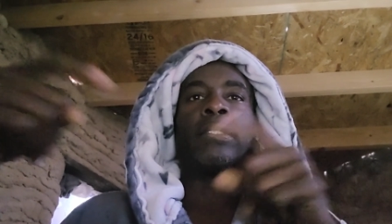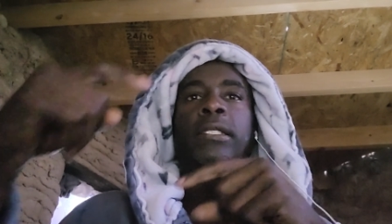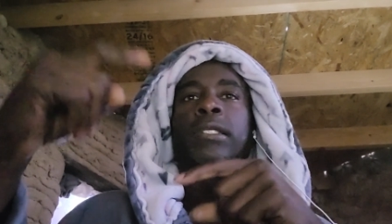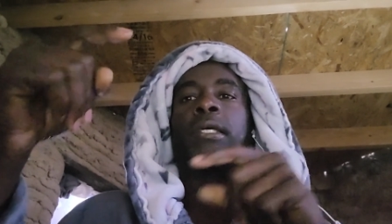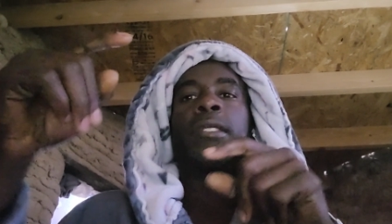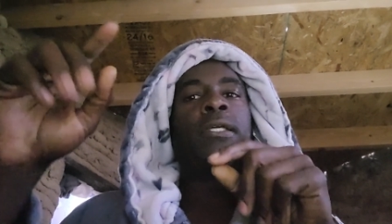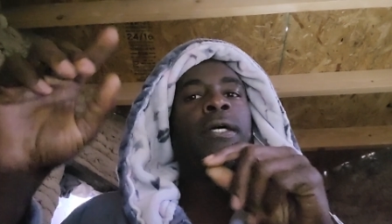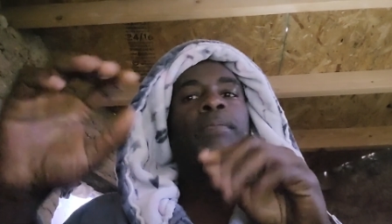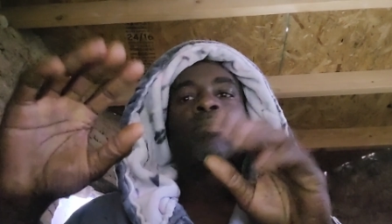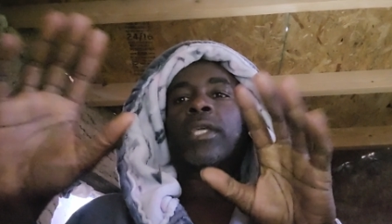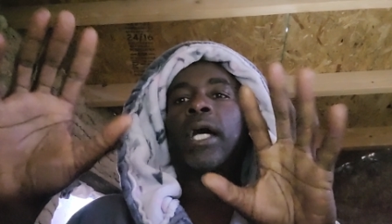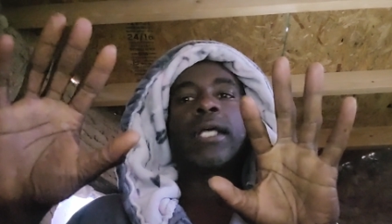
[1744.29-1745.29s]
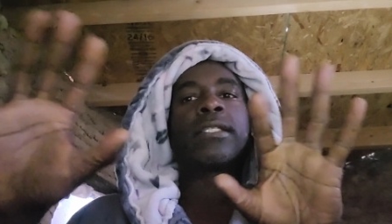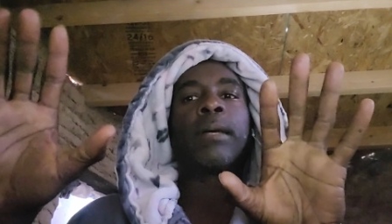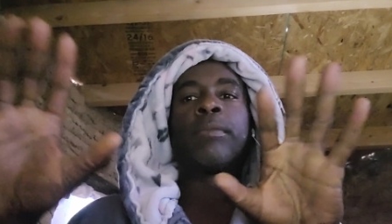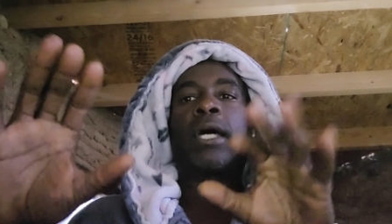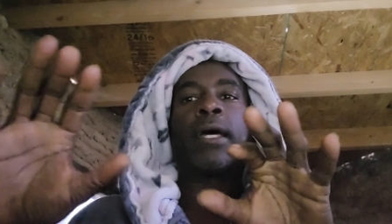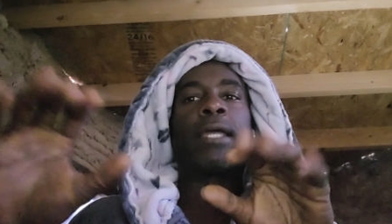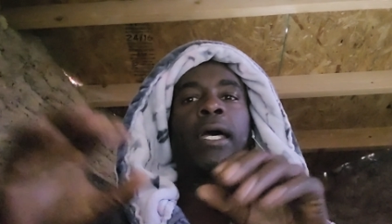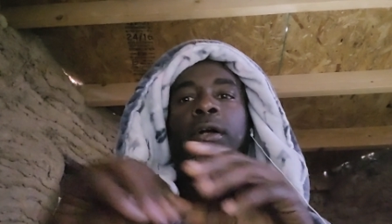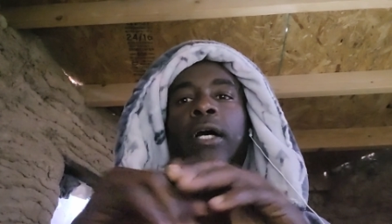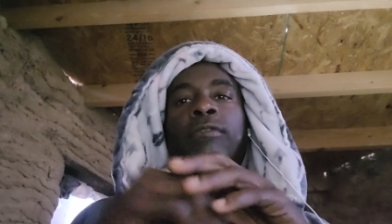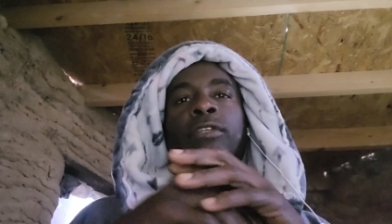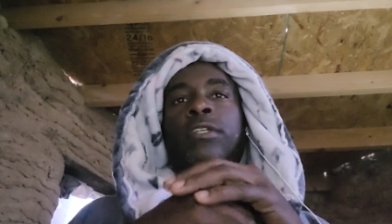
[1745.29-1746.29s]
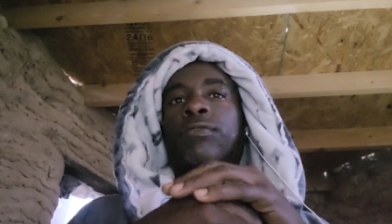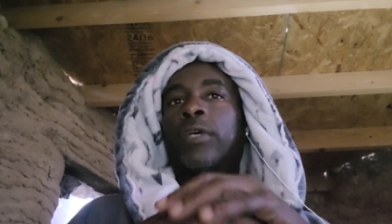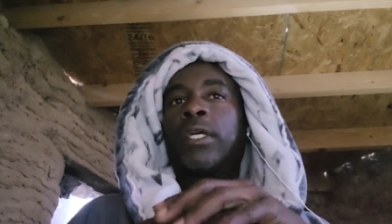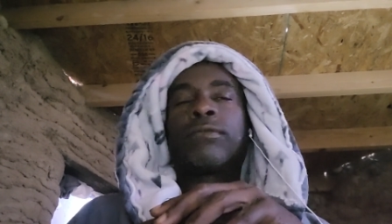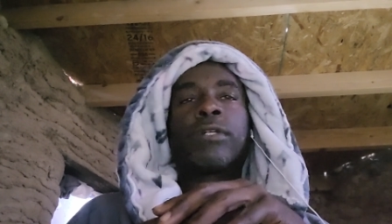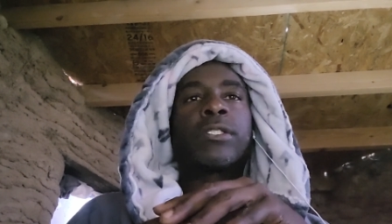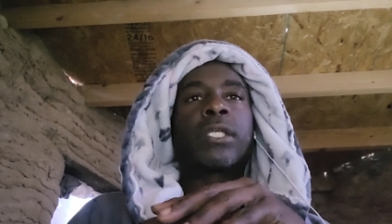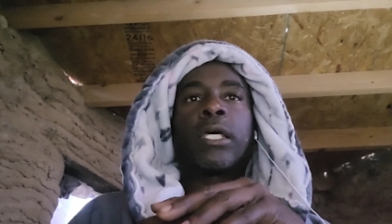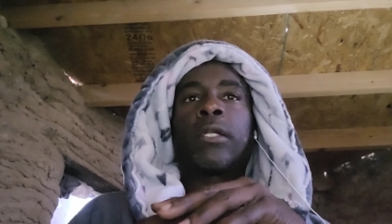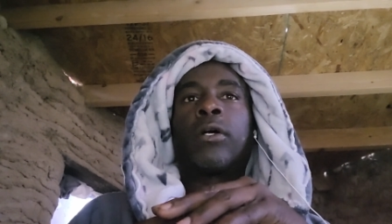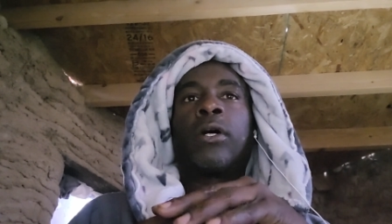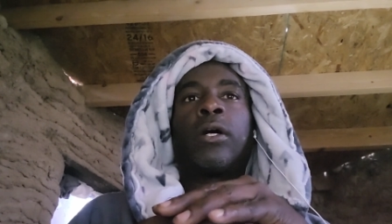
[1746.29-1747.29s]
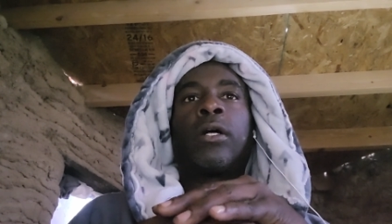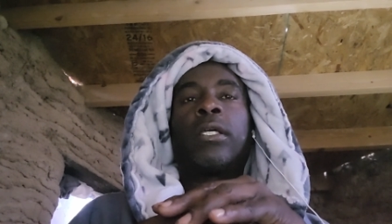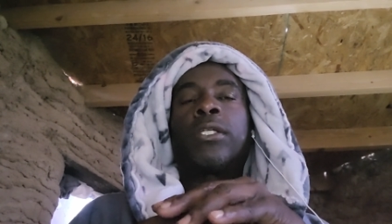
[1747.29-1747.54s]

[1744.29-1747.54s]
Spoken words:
And again, guys, I don't have any favorites at all.